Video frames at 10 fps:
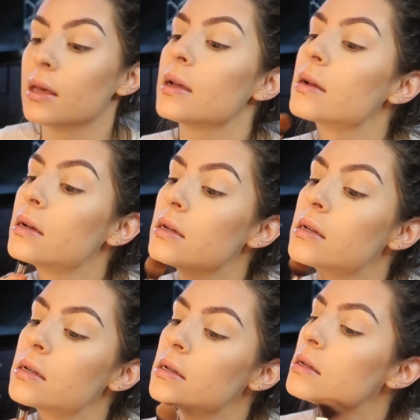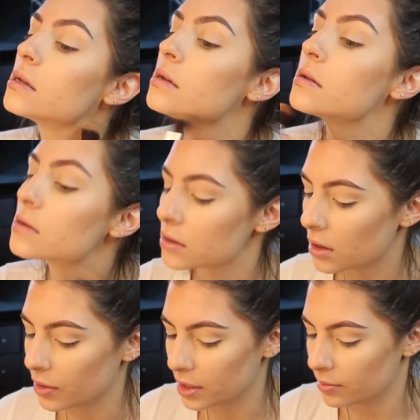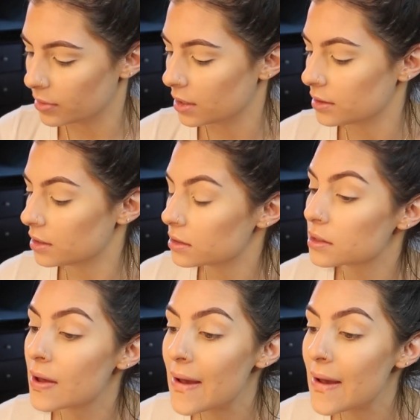Like, oh, I didn't blend this.